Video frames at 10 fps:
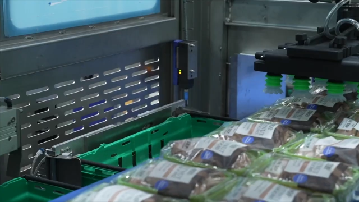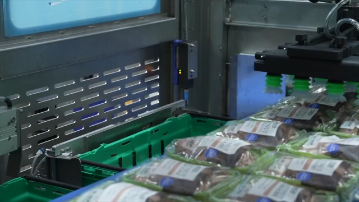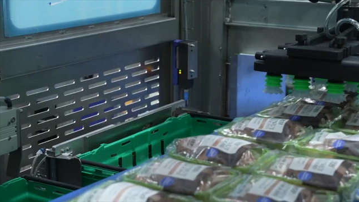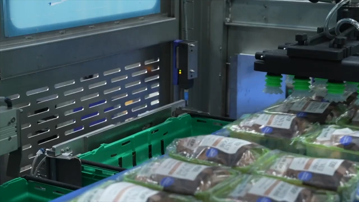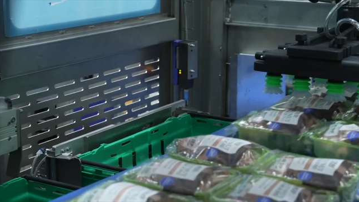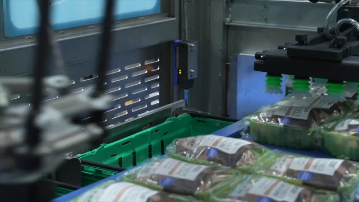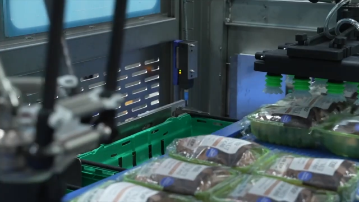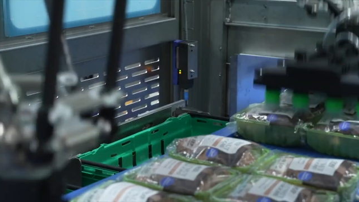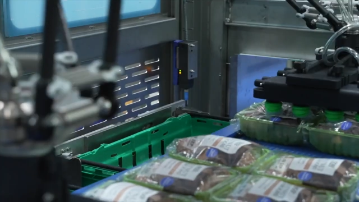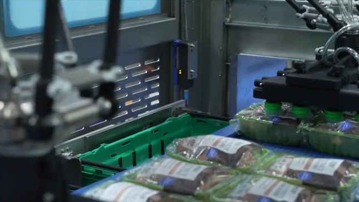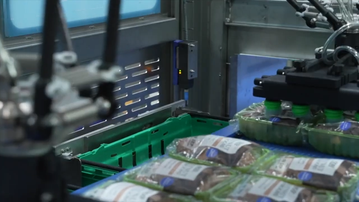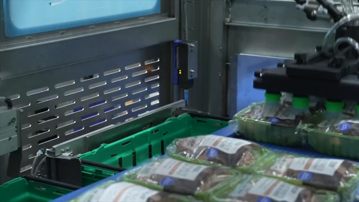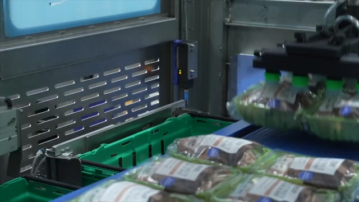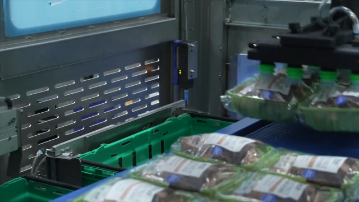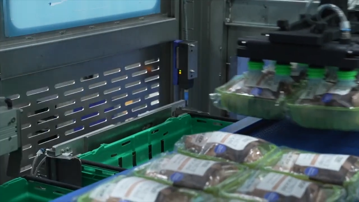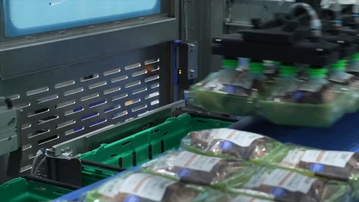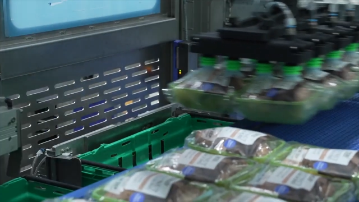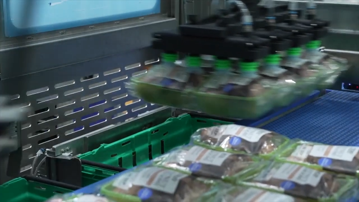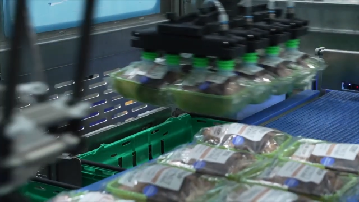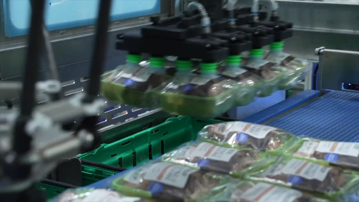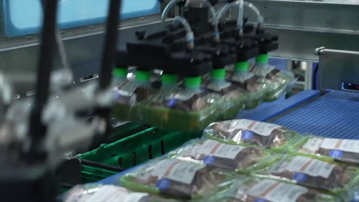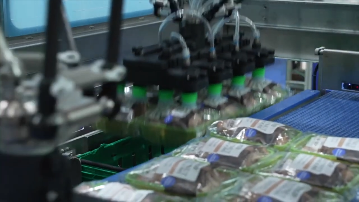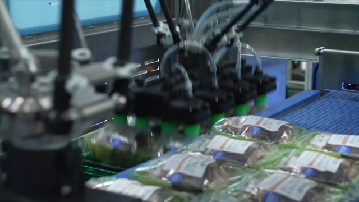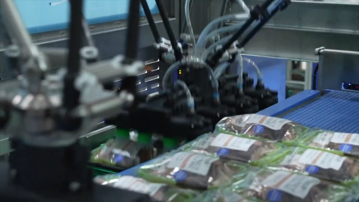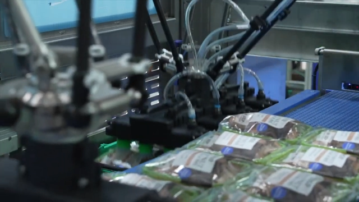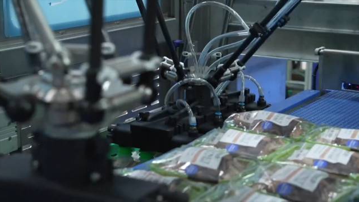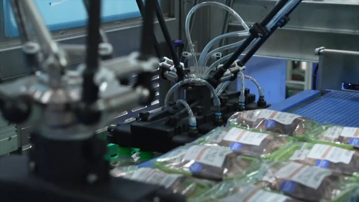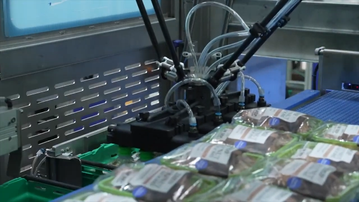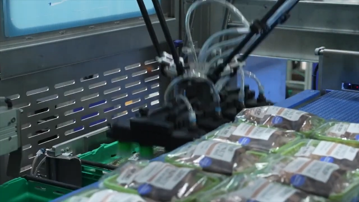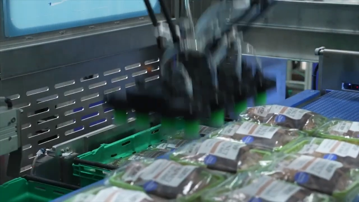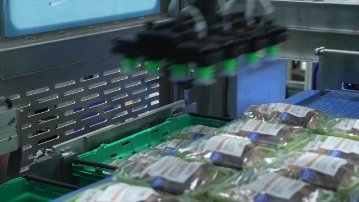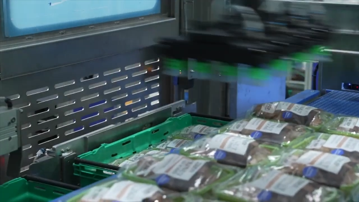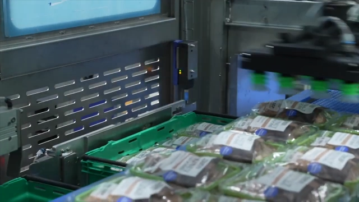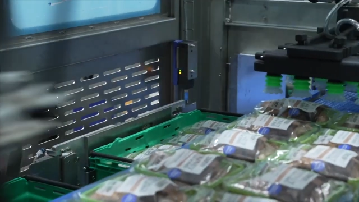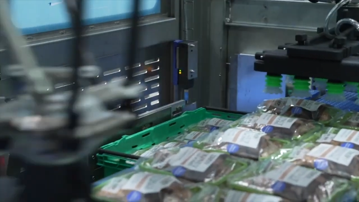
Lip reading: (no speaker visible)